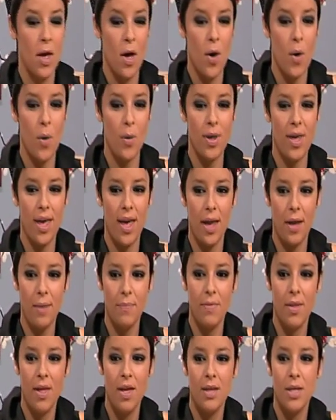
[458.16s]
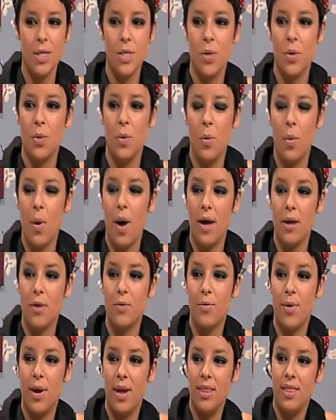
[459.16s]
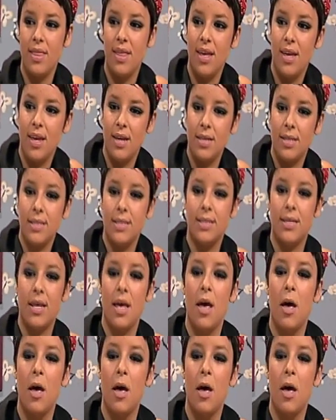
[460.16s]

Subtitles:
Okay. So I create this